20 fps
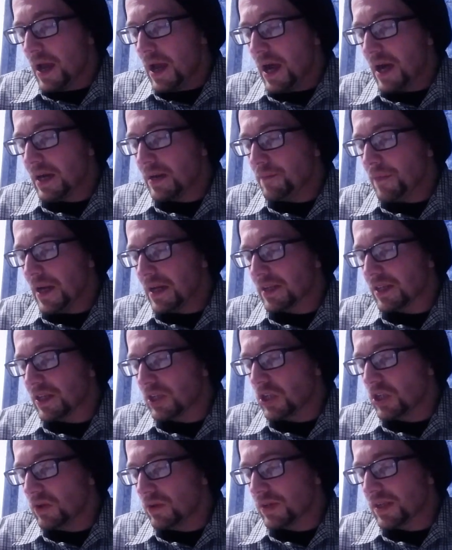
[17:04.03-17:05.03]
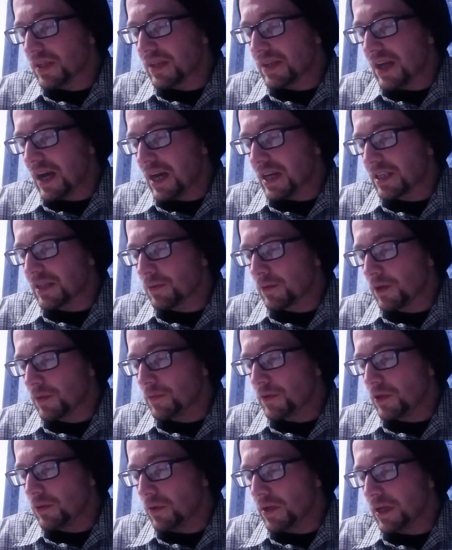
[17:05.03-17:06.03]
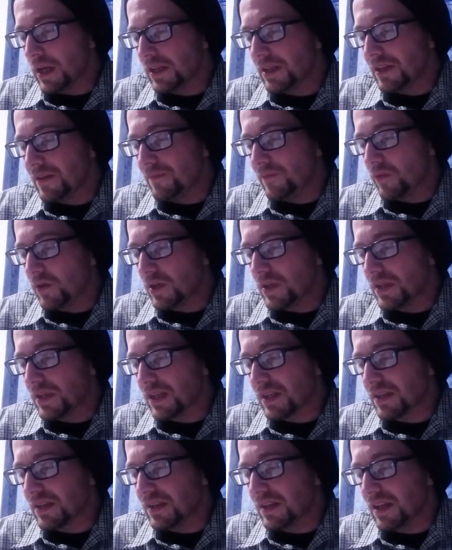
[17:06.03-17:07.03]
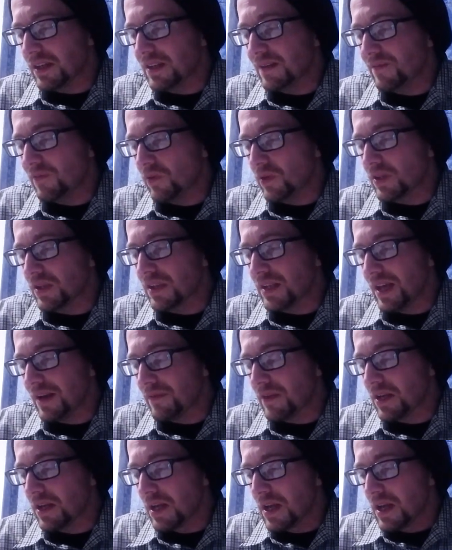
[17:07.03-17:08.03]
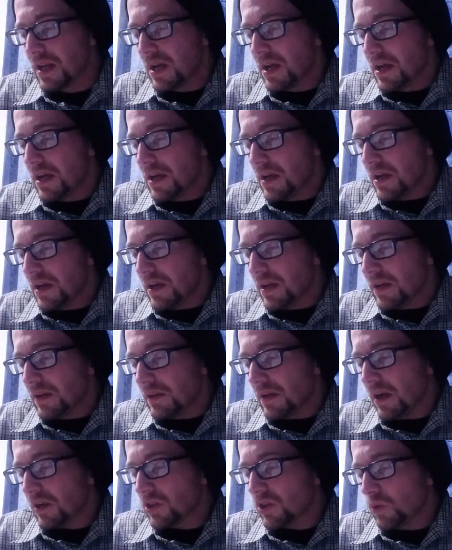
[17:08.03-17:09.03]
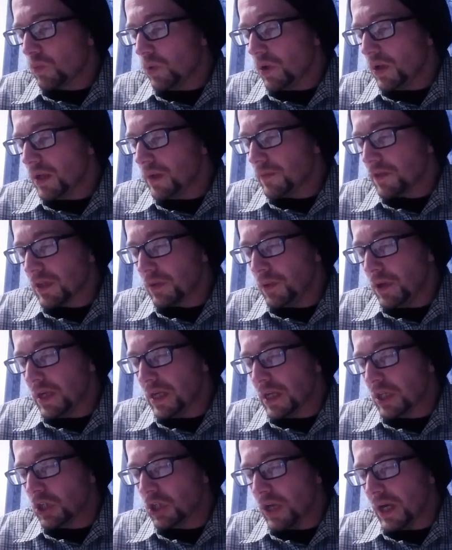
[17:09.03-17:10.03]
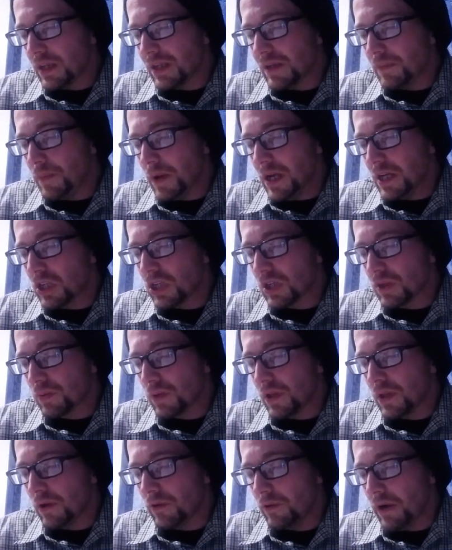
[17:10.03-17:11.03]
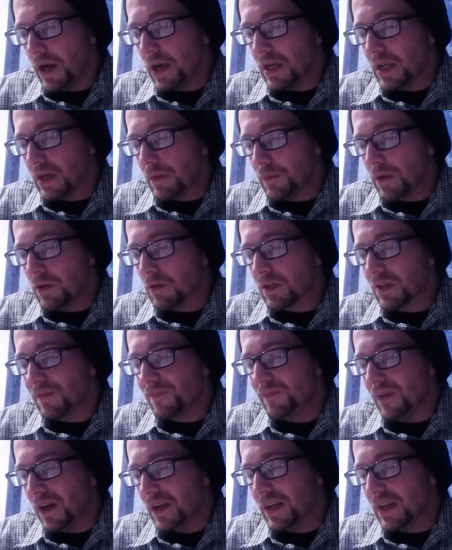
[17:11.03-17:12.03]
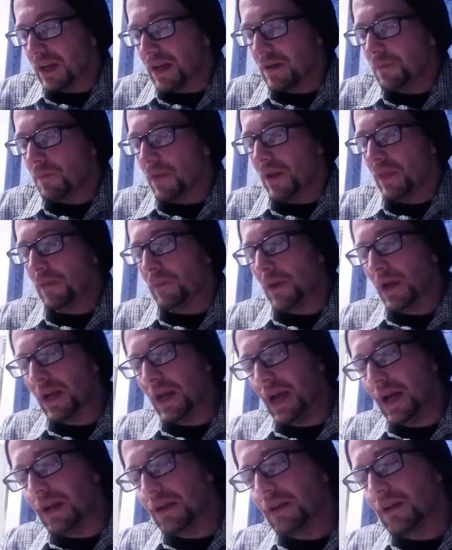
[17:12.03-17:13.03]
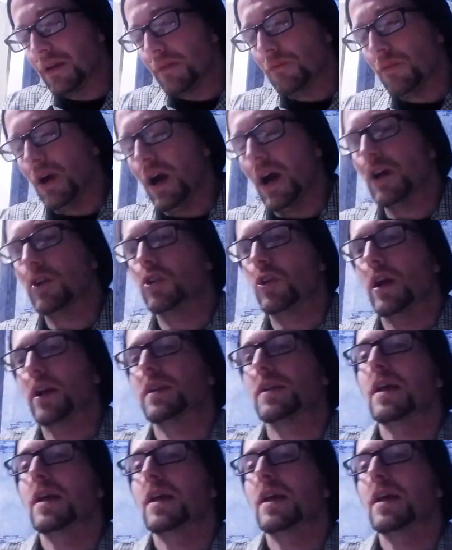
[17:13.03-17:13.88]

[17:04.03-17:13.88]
At a Massachusetts hospital between 1946 and 1947, Dr. William Sweet injected patients with uranium. He was funded by the Manhattan Project.